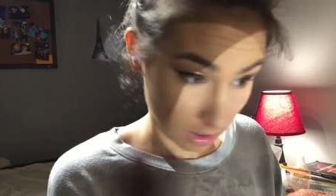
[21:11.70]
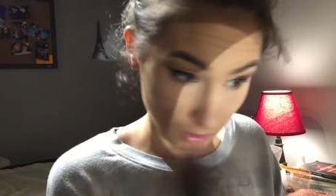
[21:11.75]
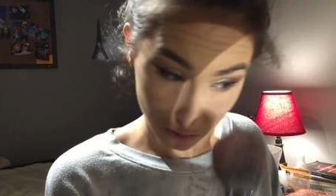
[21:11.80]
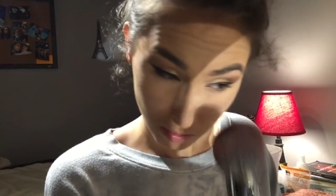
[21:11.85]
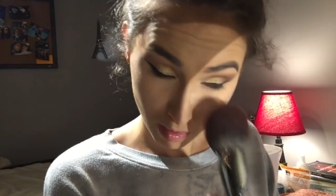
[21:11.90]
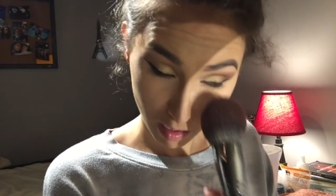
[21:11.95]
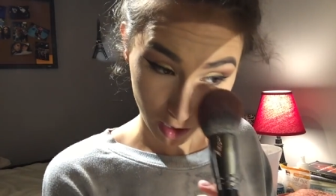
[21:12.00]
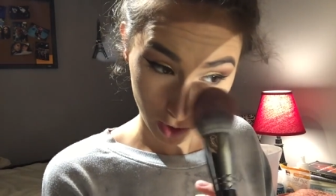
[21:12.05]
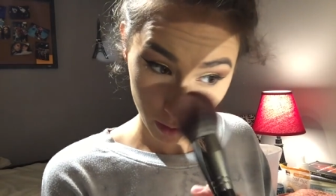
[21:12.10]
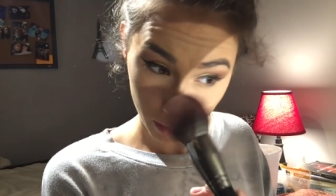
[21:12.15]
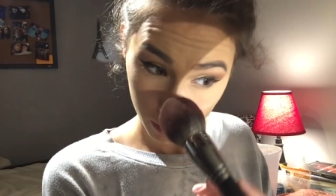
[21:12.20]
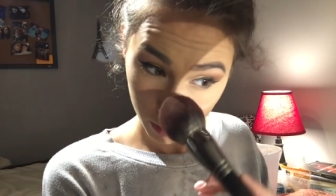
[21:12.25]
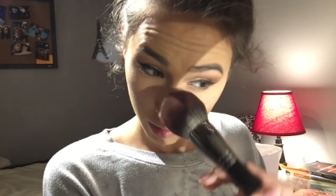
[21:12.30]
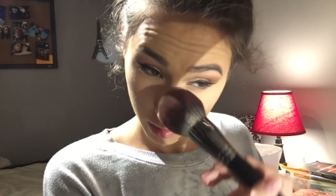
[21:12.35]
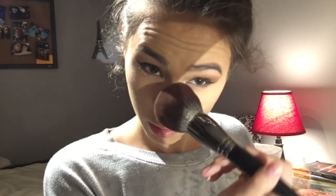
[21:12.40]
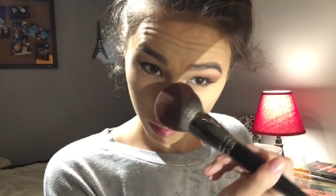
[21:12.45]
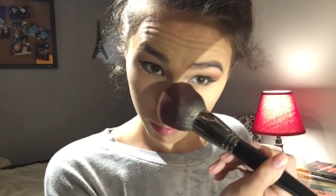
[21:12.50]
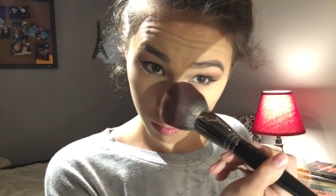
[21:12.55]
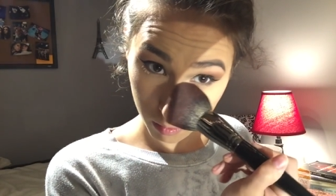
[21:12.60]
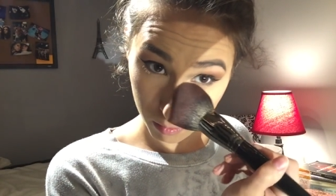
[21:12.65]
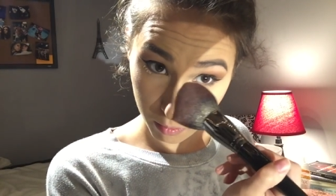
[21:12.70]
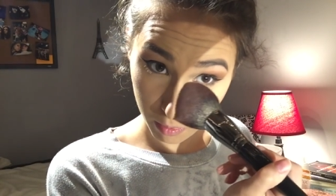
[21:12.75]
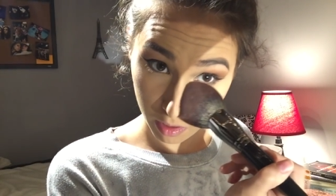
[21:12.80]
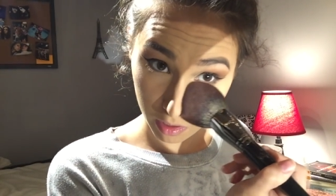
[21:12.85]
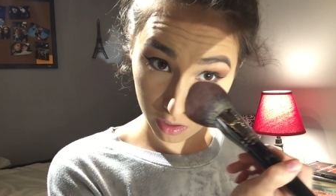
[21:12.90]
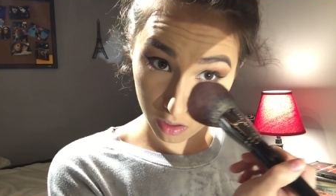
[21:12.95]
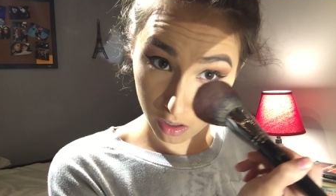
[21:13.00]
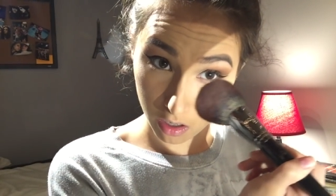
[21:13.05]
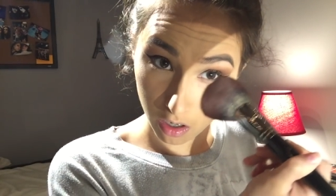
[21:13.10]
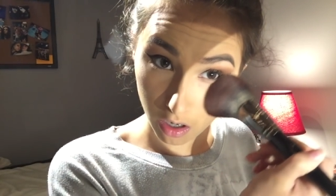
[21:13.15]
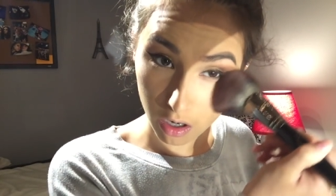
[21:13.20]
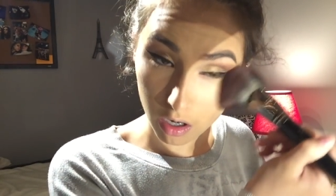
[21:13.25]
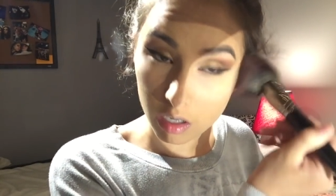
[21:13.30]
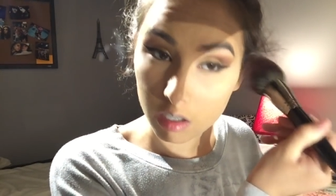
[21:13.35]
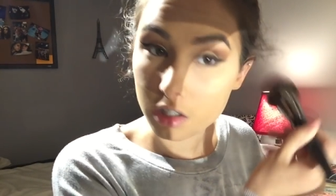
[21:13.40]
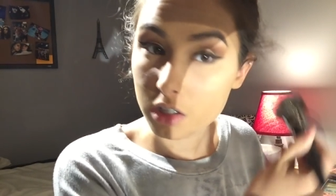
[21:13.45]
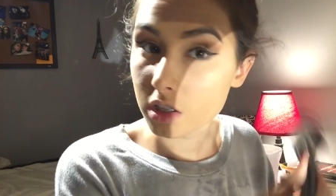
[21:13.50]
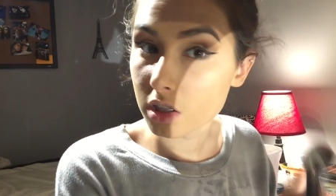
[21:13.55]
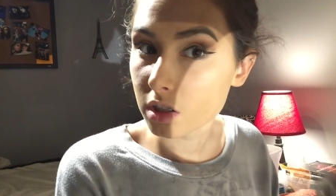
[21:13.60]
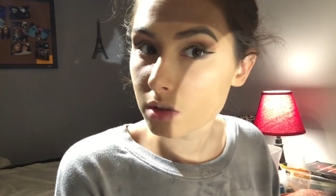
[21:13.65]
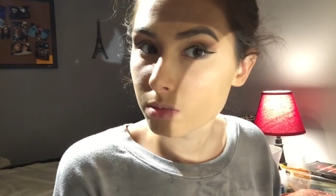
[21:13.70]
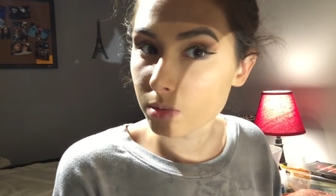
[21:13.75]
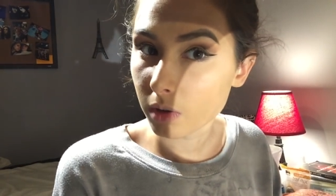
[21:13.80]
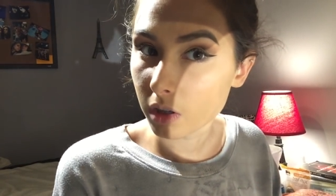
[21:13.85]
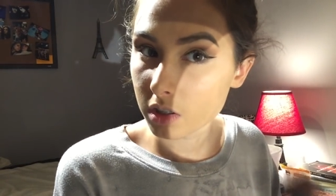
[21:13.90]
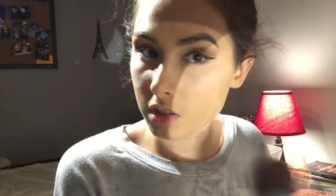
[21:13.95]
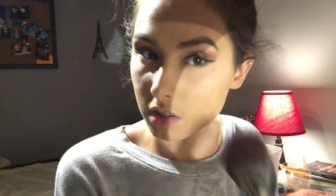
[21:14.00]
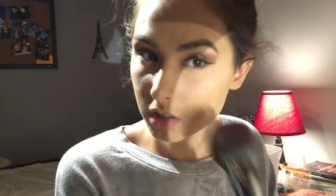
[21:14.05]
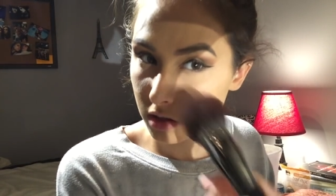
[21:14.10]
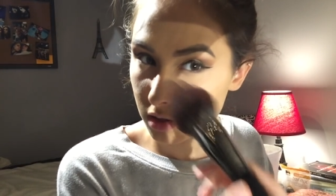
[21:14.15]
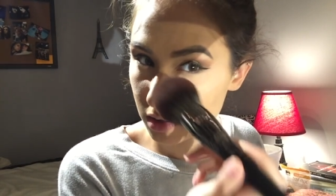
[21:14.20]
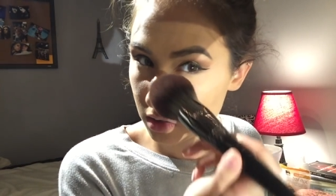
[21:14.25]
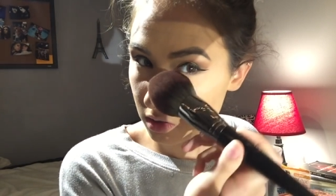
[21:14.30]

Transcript: powder. Oh my gosh, this brush is